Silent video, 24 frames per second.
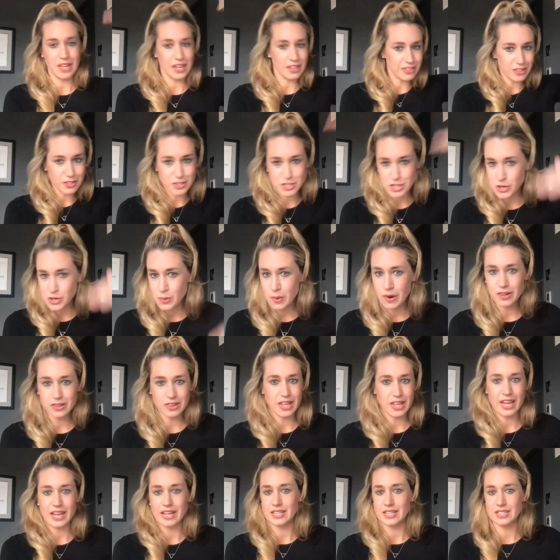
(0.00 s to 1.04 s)
Like the two
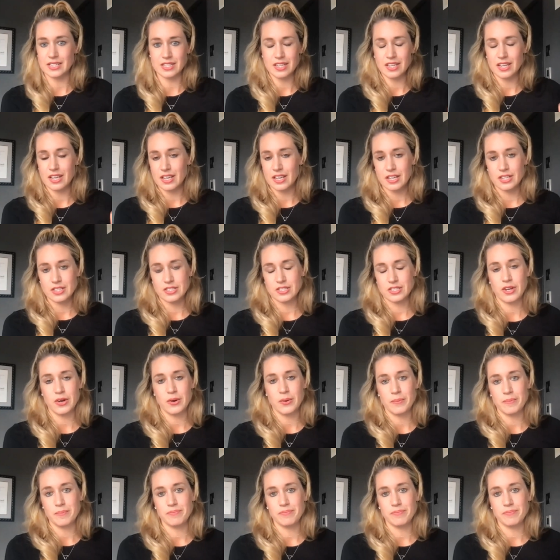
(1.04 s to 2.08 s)
are linked.
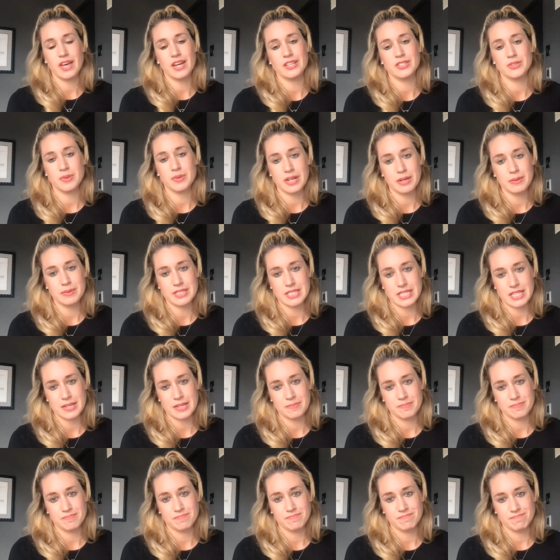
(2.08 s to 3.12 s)
So that is what I would say.
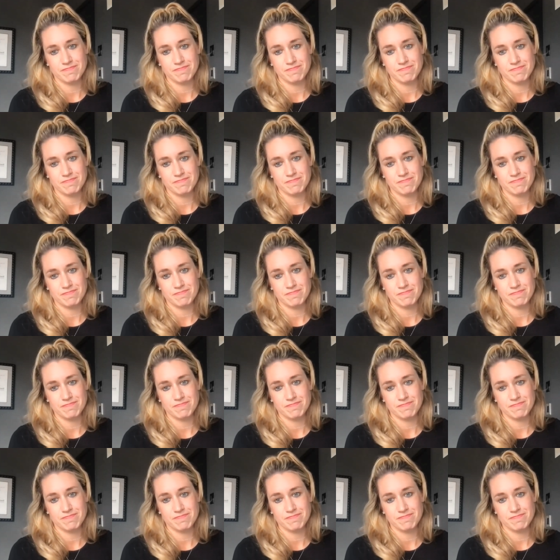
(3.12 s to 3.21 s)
